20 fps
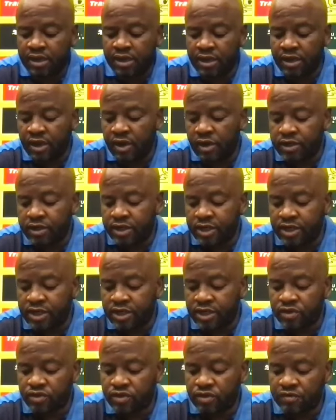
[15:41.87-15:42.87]
think the
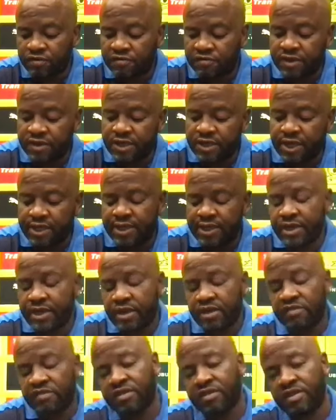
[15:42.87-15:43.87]
logistics of visas and
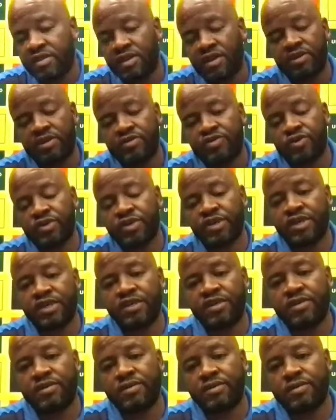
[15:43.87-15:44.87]
everything are
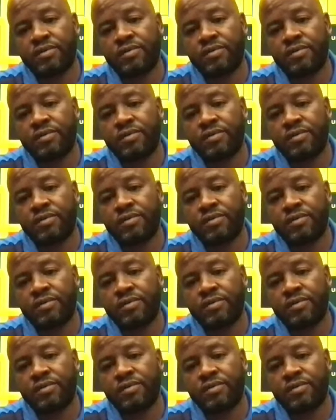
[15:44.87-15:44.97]
sorted.